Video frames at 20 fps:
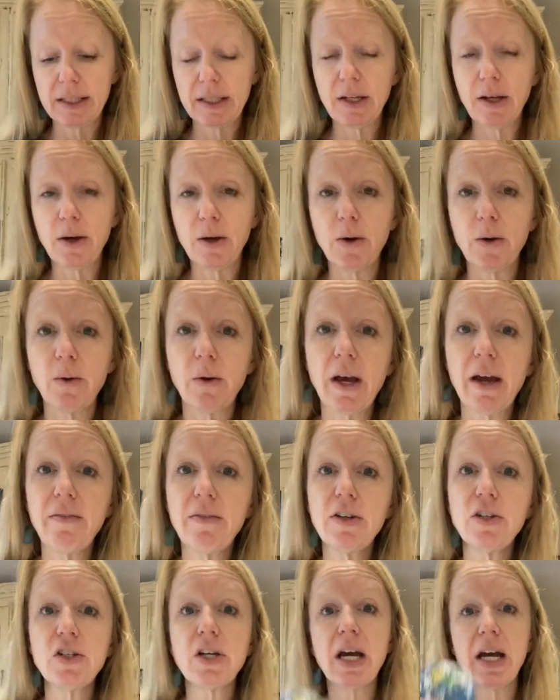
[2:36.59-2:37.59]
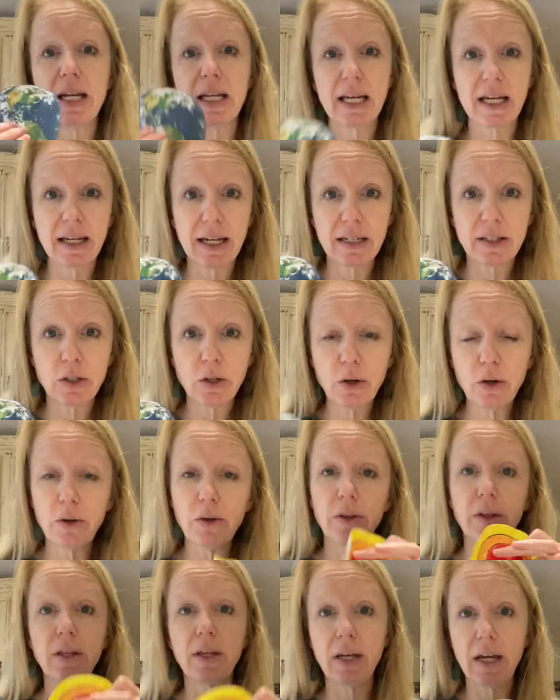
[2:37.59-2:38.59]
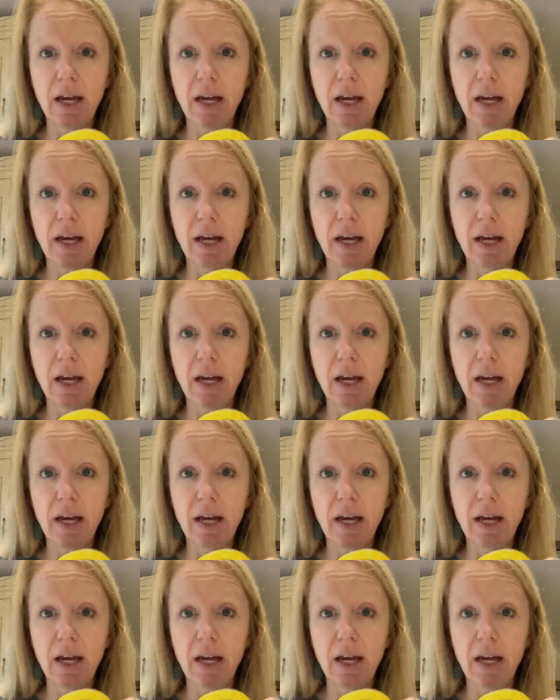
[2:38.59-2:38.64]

so every child again has earth.